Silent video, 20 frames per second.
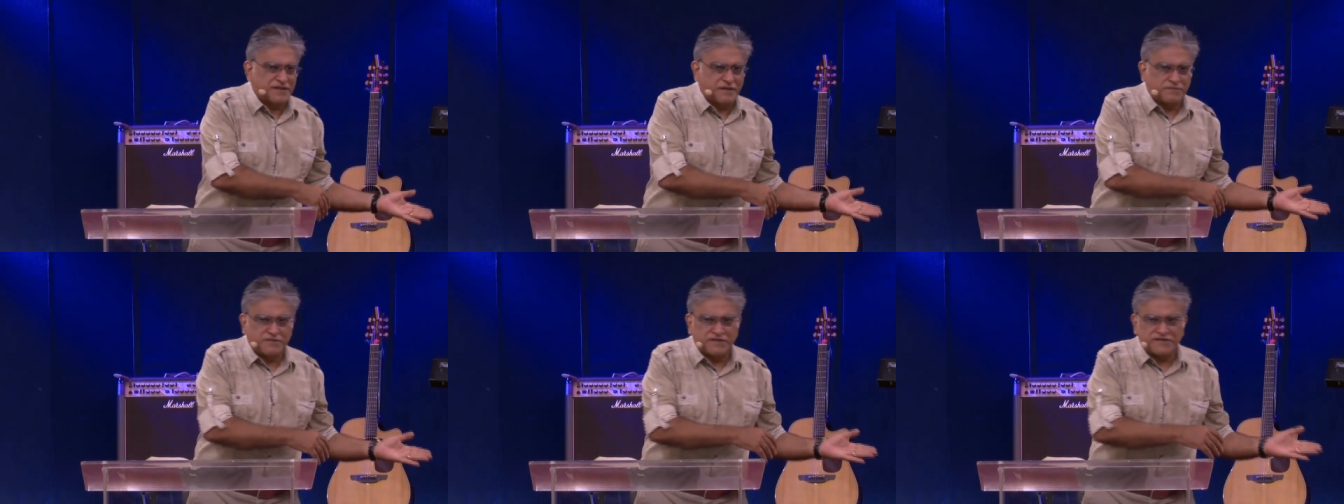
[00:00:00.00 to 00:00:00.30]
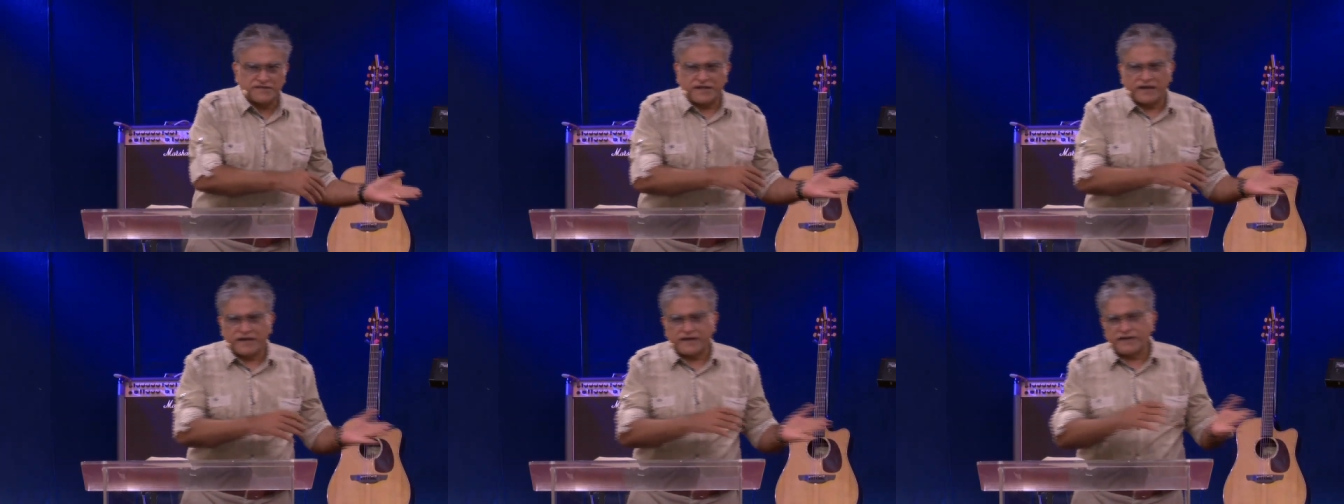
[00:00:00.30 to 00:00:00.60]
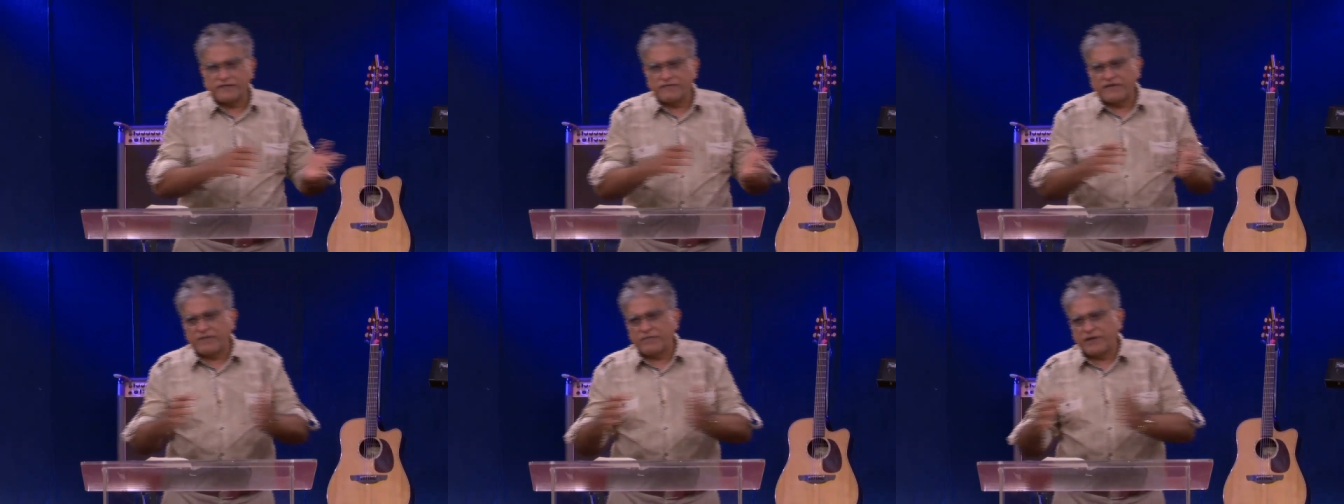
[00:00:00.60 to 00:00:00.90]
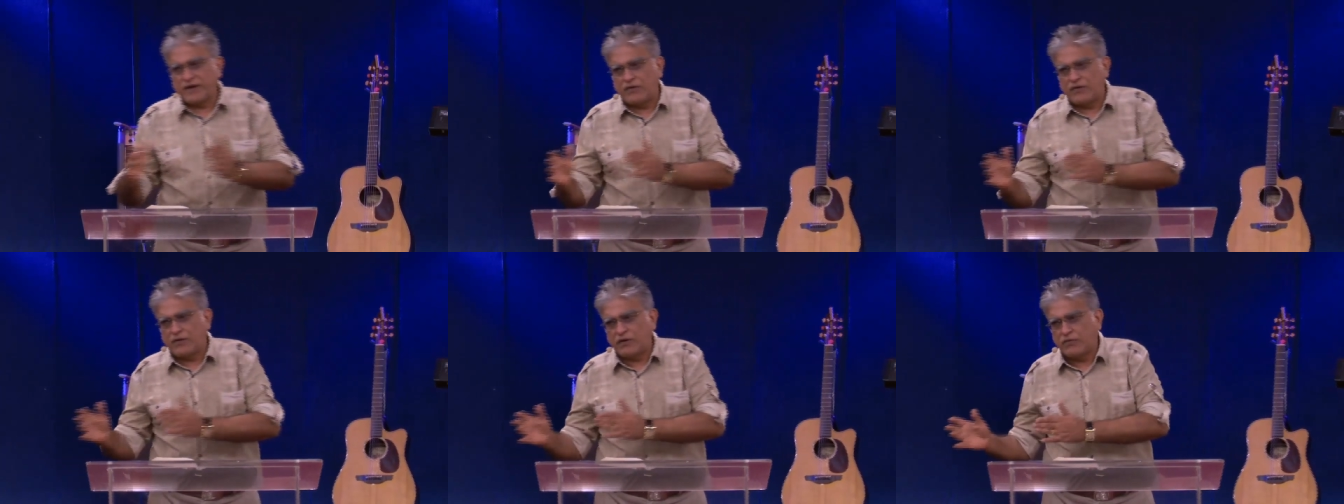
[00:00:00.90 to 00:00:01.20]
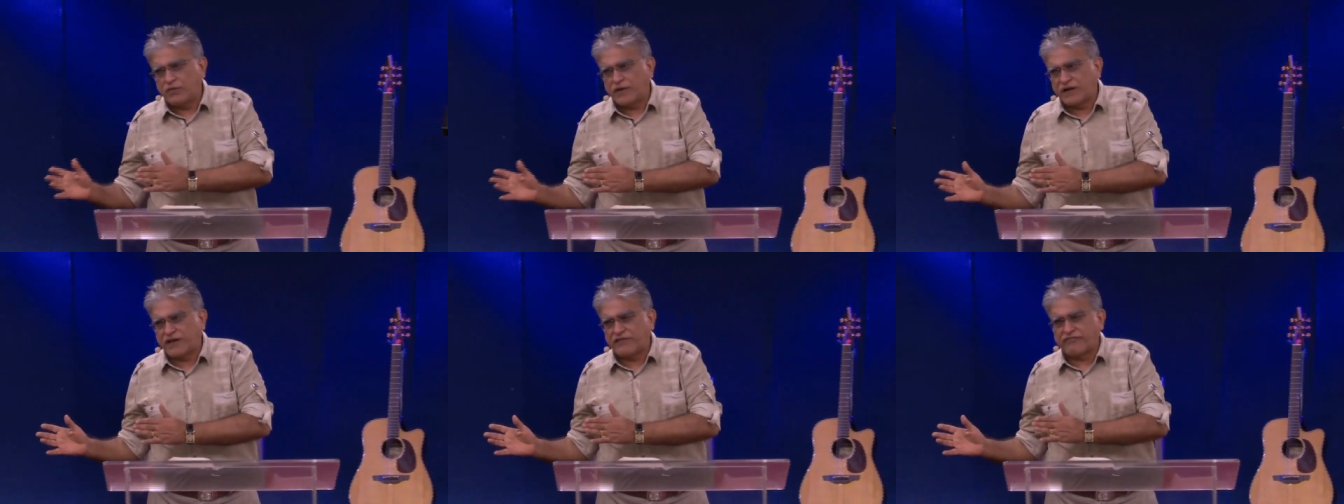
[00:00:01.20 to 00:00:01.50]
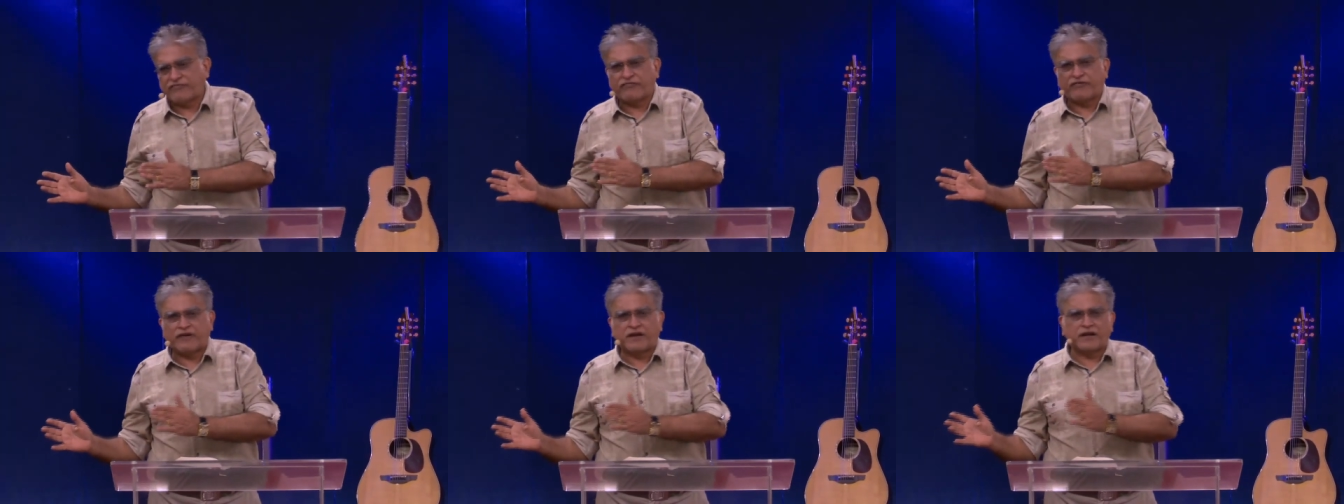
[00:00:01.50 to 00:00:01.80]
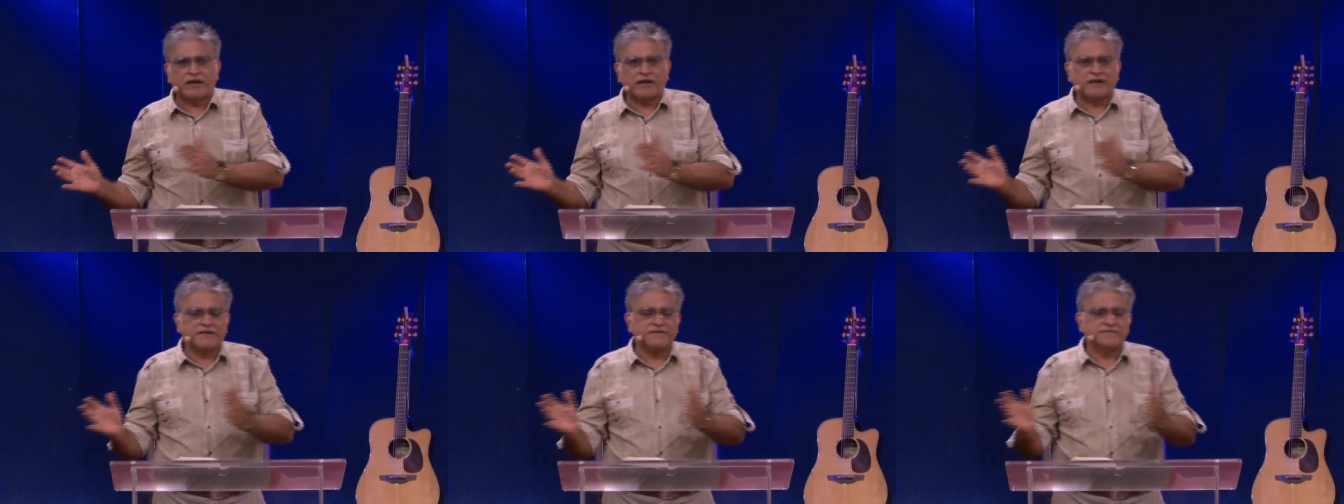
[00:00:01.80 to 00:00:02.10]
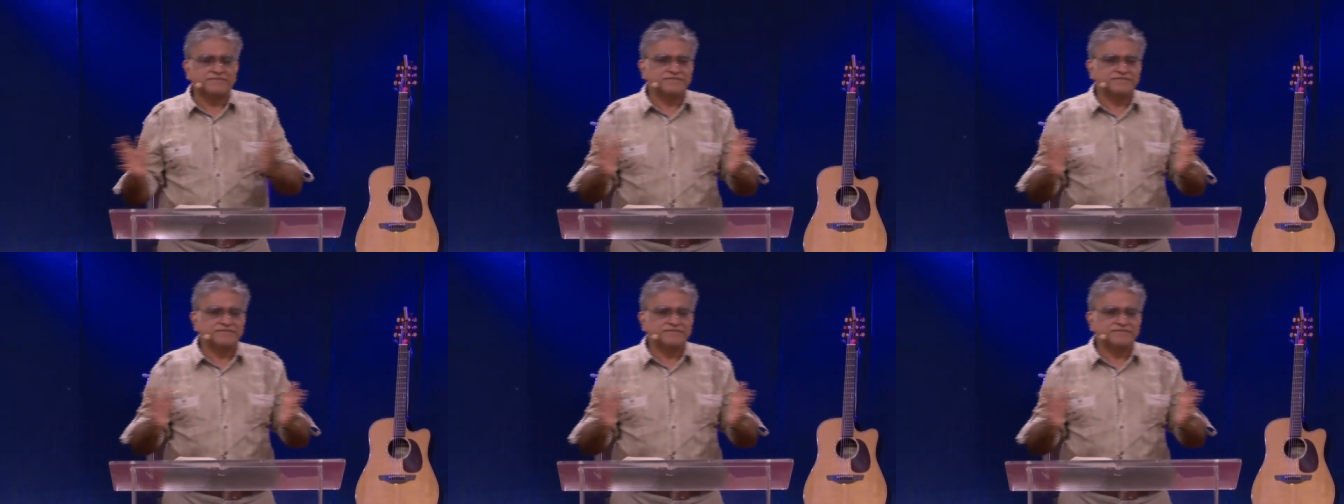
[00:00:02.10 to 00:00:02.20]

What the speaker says: I'm just carried away by all what I feel.